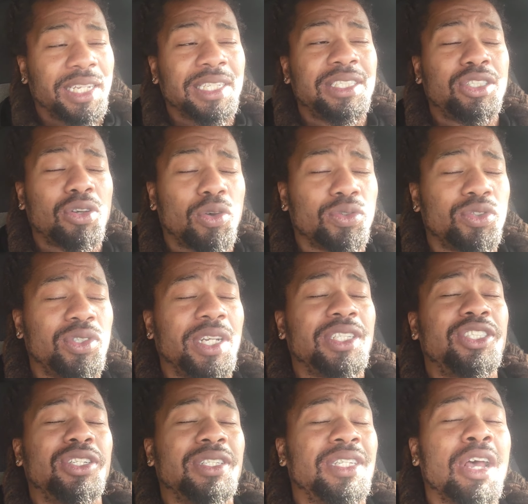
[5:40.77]
it
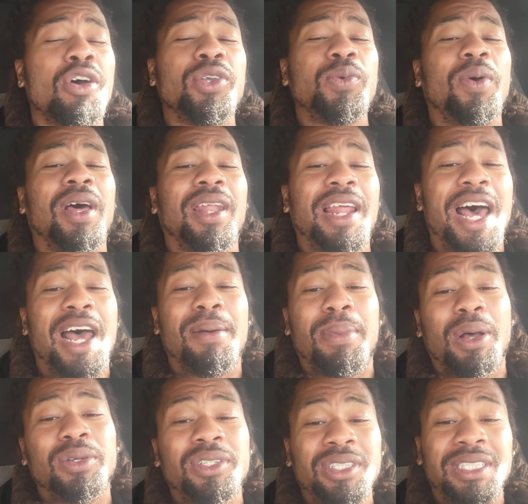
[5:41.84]
should tell you a lot
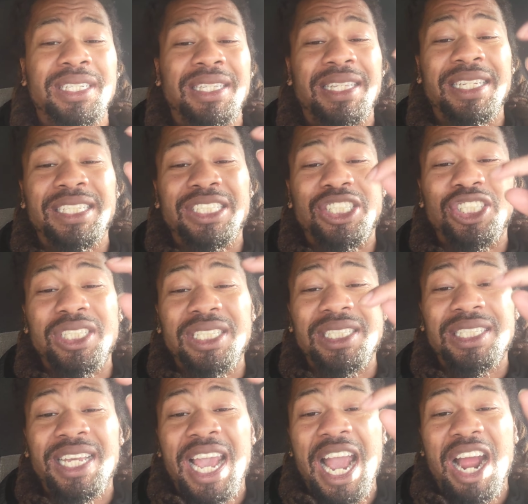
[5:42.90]
about Cynthia G's
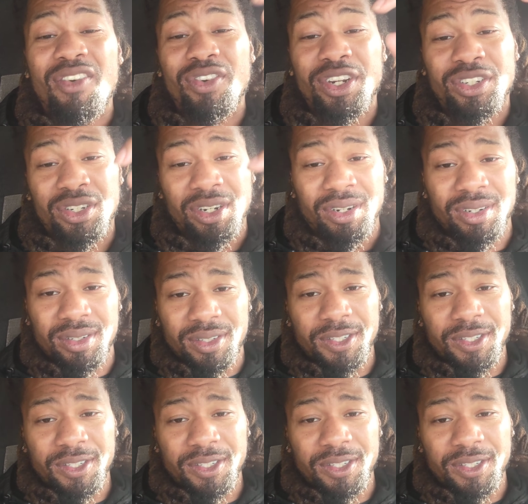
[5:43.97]
character.